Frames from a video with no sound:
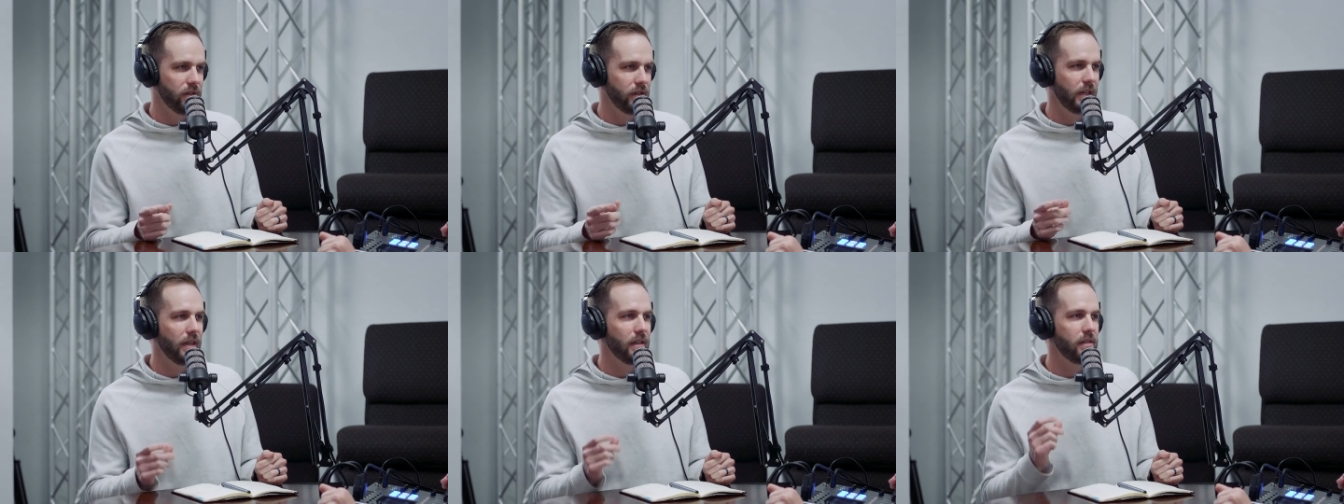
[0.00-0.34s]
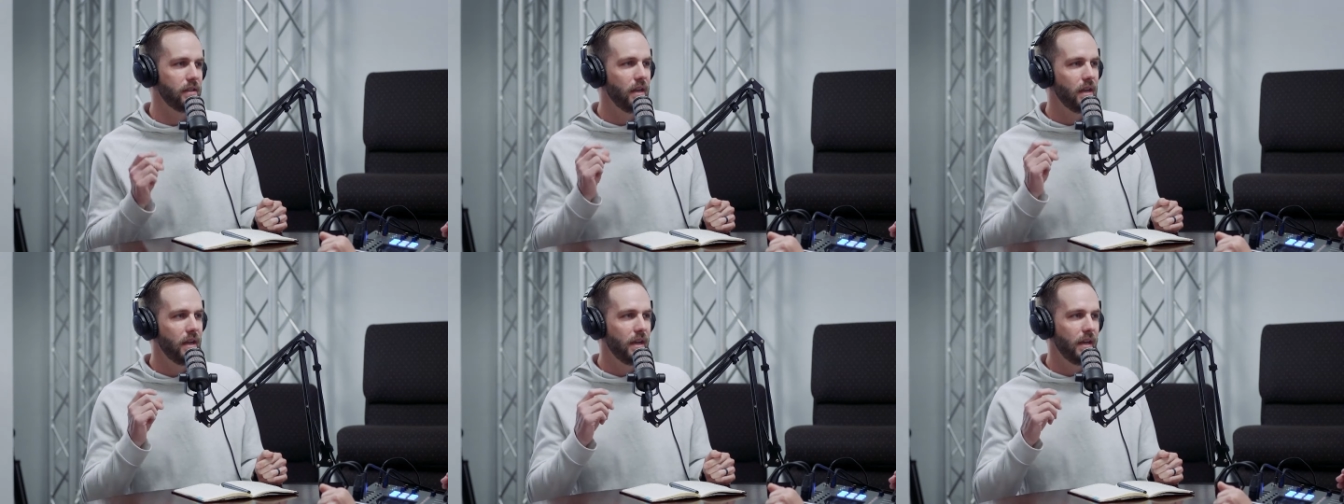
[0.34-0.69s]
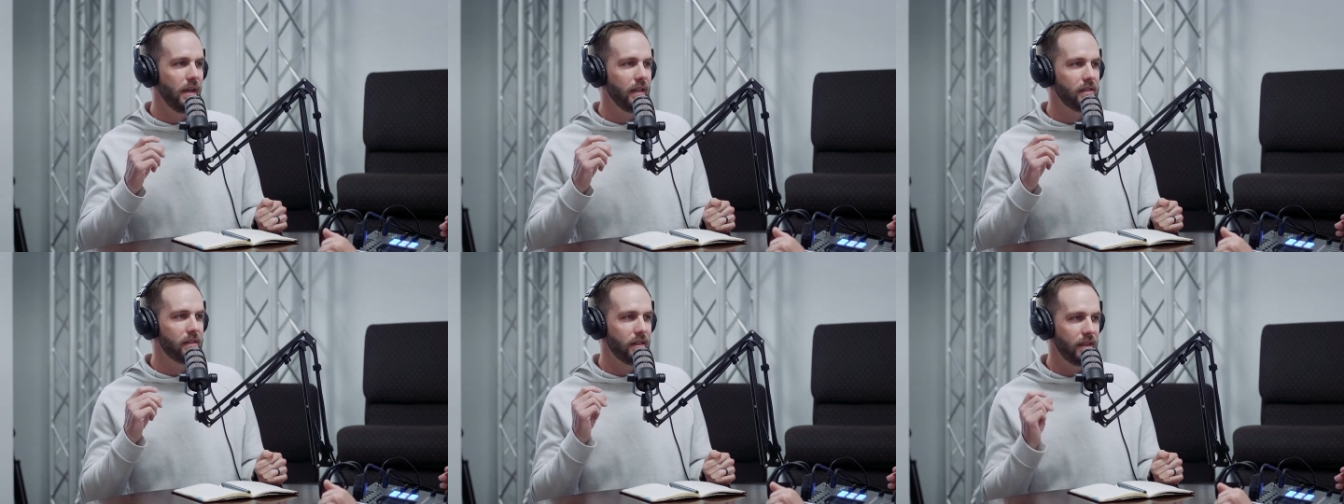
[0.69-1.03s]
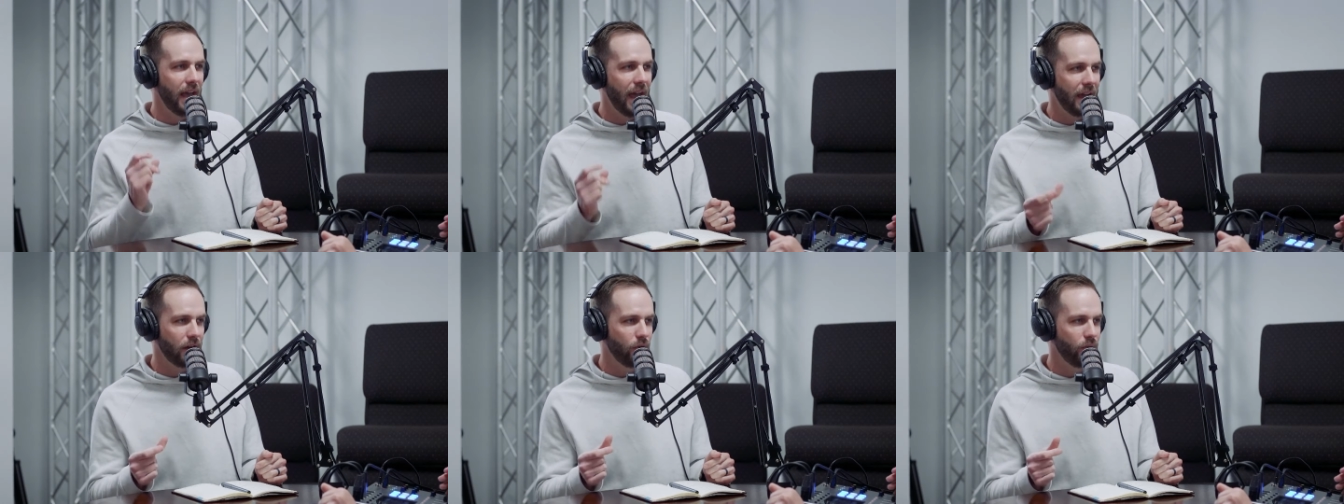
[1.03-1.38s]
Like it's yeah. it's
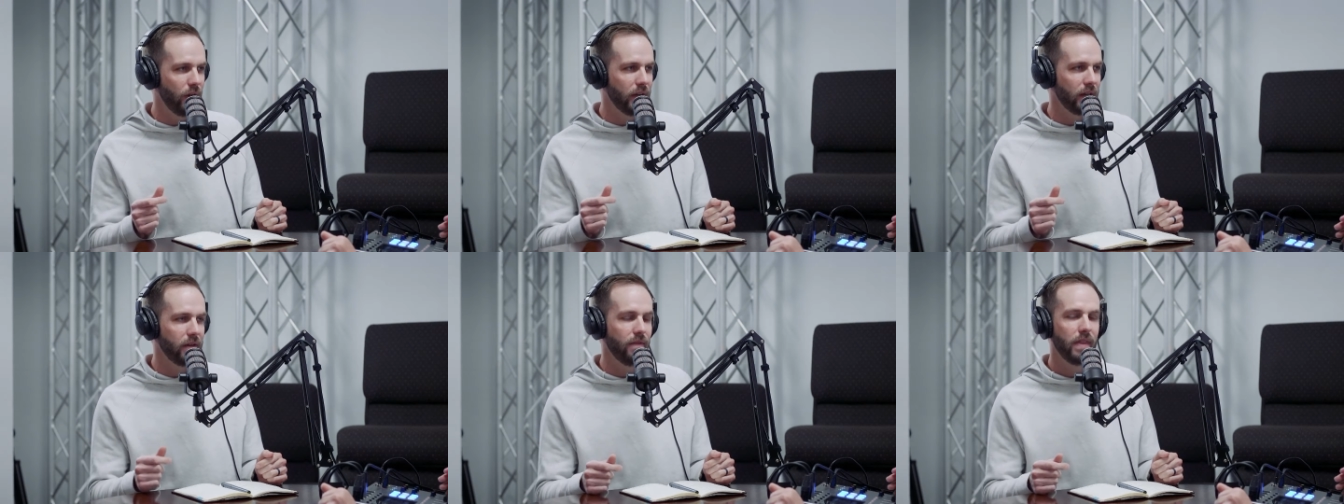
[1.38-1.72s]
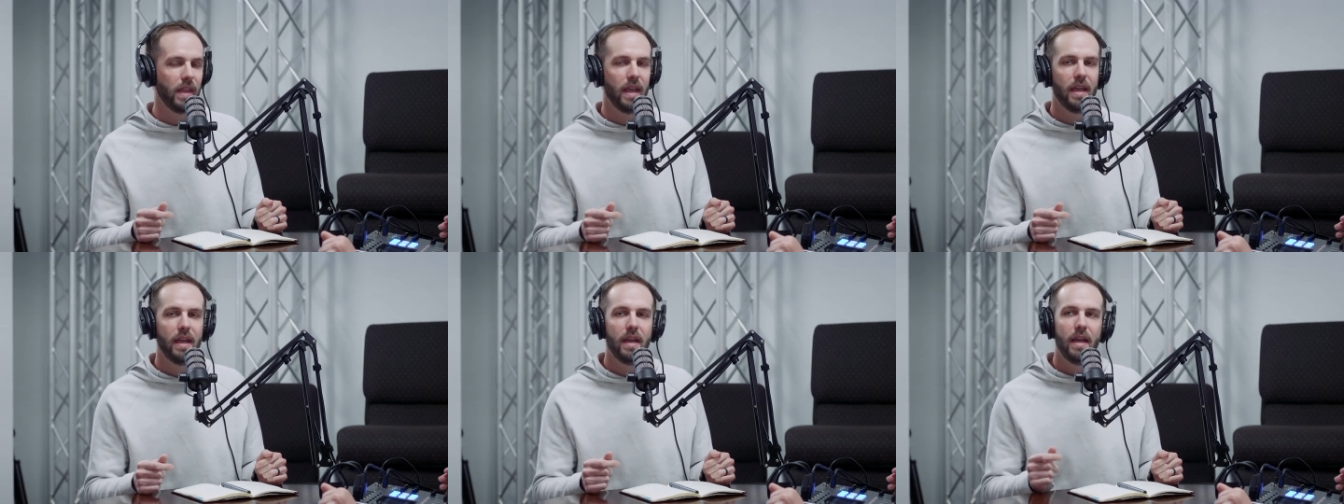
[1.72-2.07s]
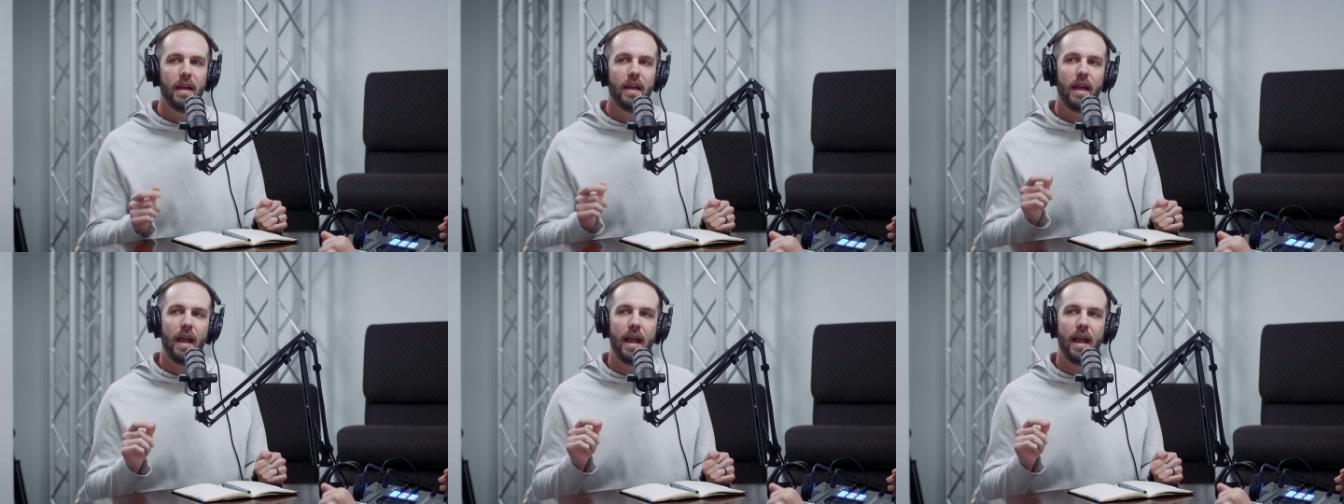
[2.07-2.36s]
that quick. It's crazy.